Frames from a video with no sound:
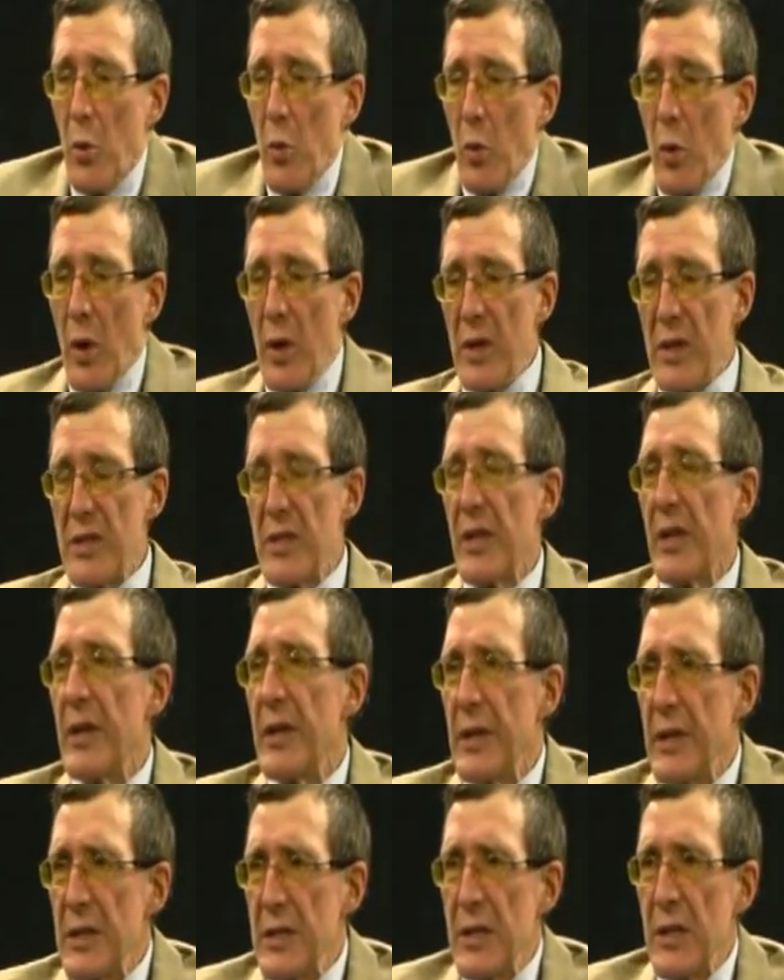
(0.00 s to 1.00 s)
was an
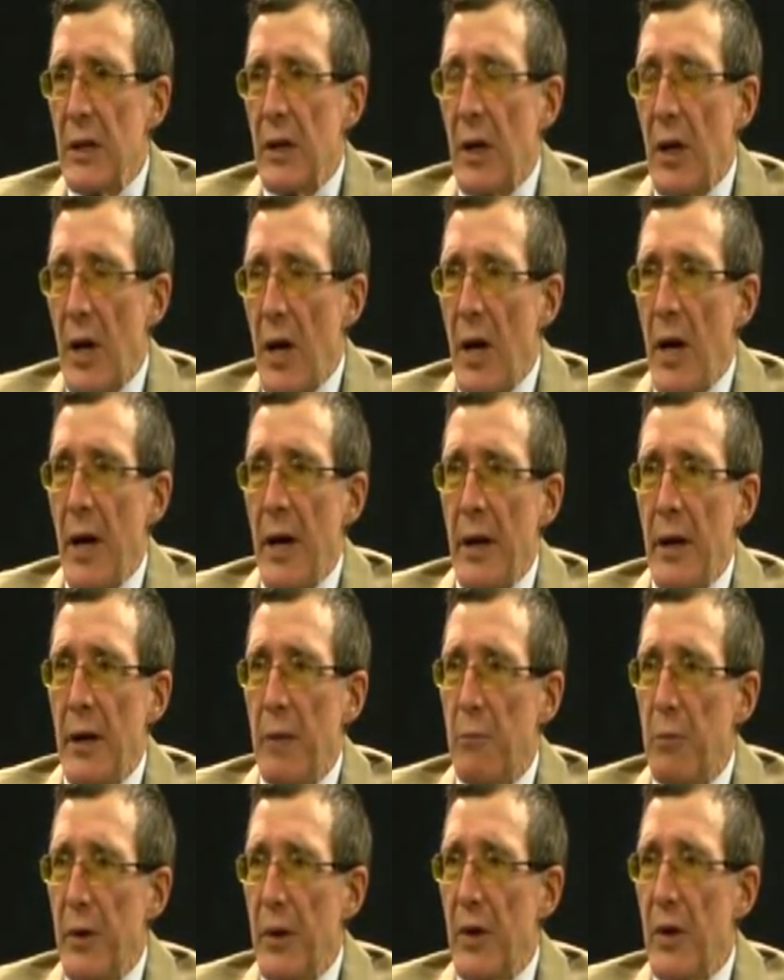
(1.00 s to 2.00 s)
easy lie
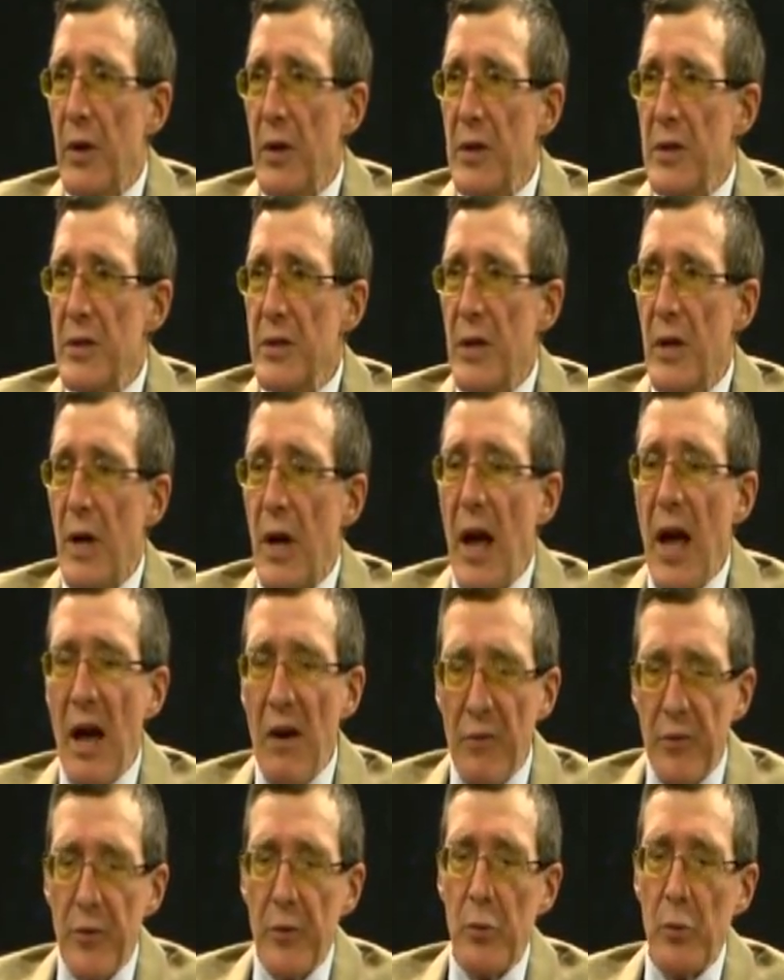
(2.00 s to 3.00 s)
because
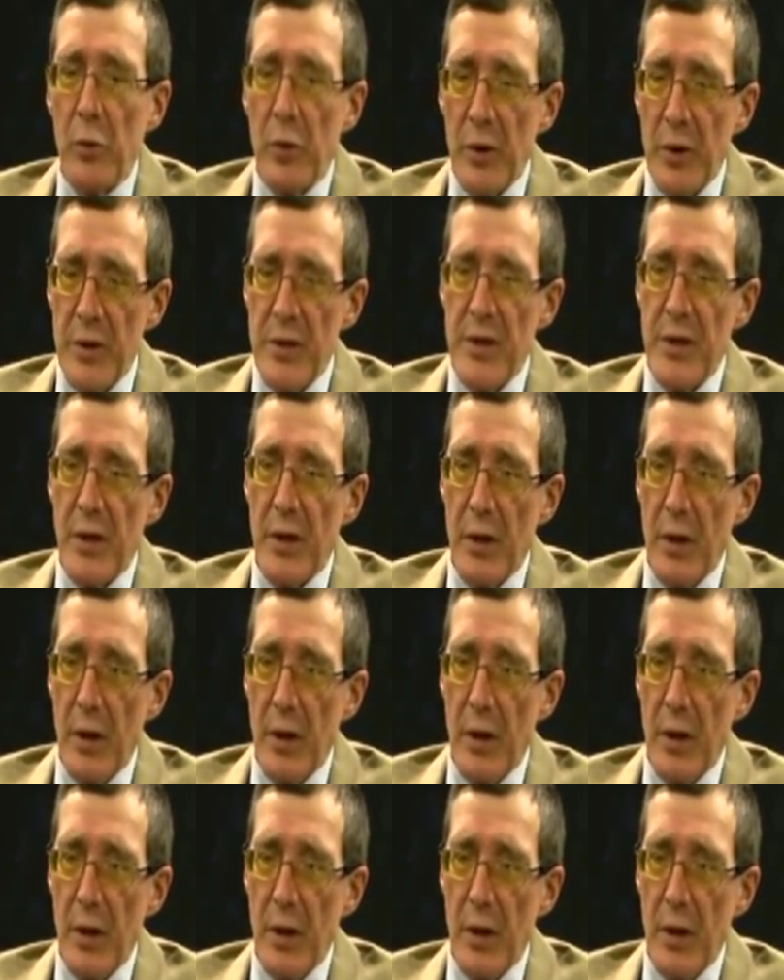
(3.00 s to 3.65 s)
afterwards